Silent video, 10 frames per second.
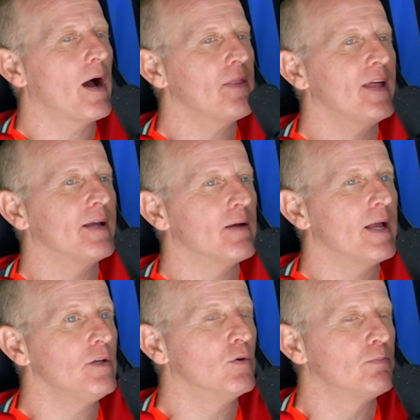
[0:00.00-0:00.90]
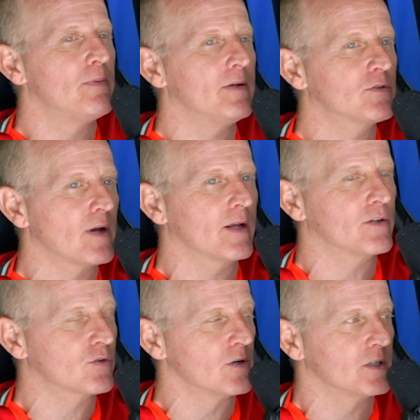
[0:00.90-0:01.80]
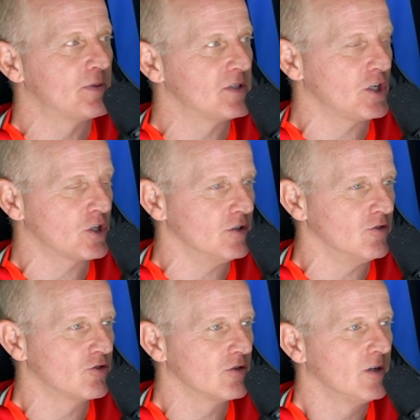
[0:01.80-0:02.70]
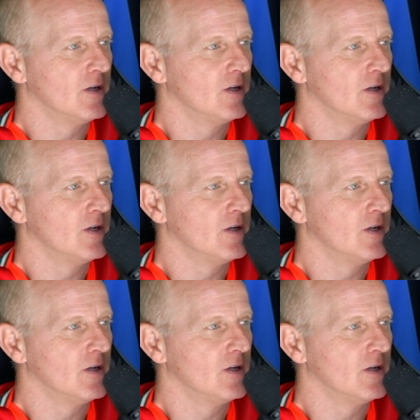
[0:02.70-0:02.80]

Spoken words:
I think in your strongest positions.